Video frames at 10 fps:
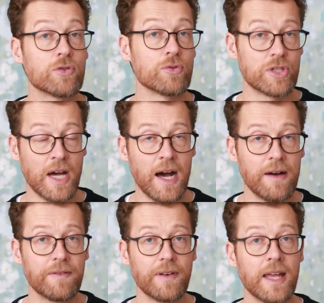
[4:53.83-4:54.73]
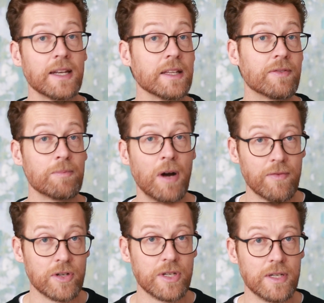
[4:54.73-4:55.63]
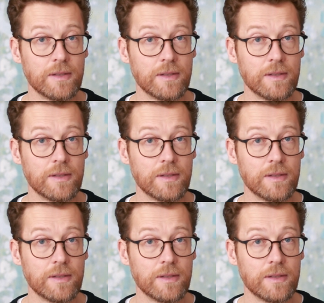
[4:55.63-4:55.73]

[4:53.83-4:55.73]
to starve and live in poverty.